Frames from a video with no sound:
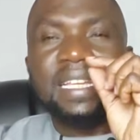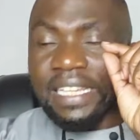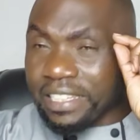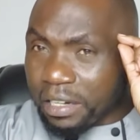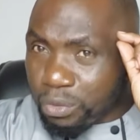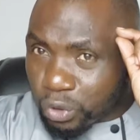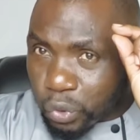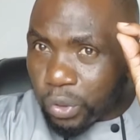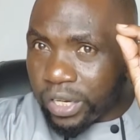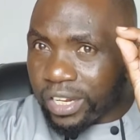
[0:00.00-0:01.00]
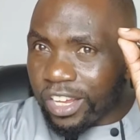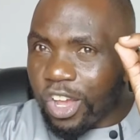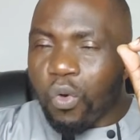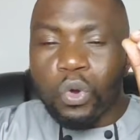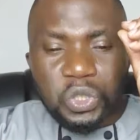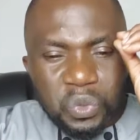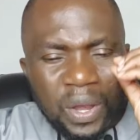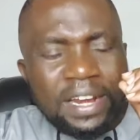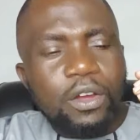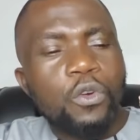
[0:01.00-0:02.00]
Justin Muturi was
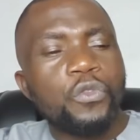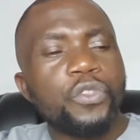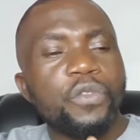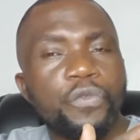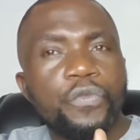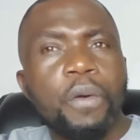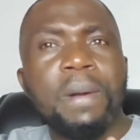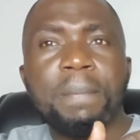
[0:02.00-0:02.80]
one of the former